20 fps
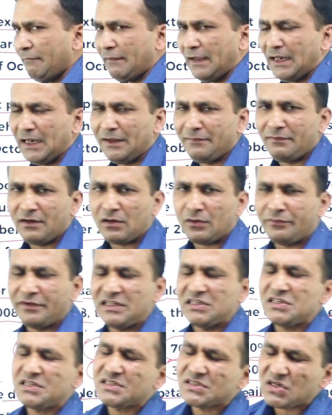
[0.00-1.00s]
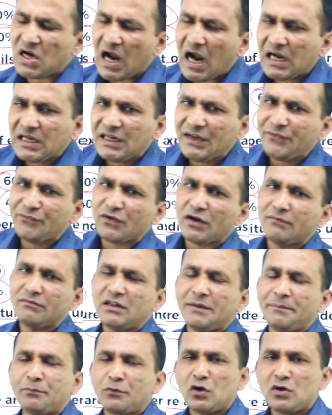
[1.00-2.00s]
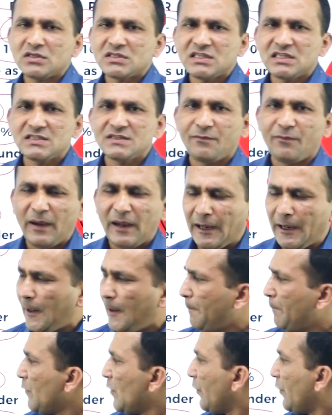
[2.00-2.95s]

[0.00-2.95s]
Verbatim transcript: whenever which is starting from the process P,